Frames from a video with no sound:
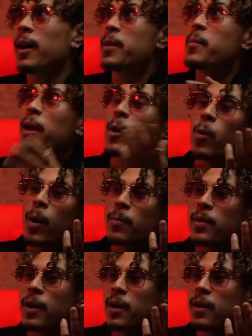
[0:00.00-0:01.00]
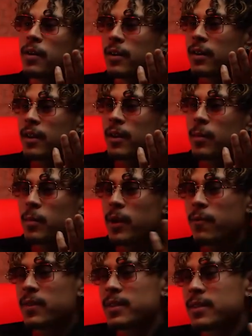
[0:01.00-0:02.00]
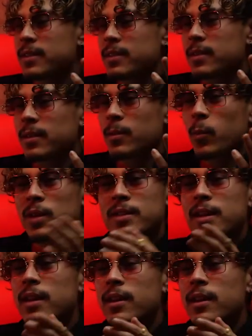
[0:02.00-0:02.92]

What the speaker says: might go up there, but if it's once they